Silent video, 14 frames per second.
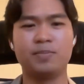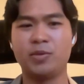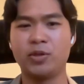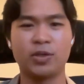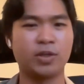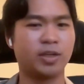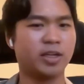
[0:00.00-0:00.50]

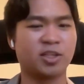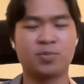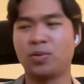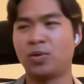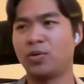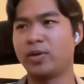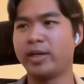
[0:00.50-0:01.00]
you could
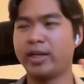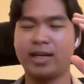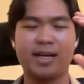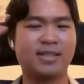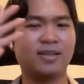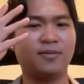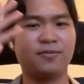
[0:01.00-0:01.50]
explore it
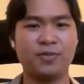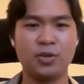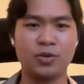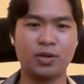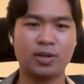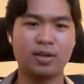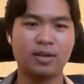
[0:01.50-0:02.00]
as if
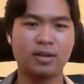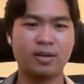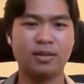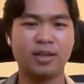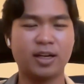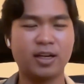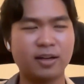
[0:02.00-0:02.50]
you're
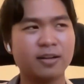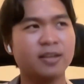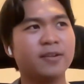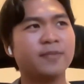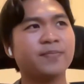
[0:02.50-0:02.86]
there.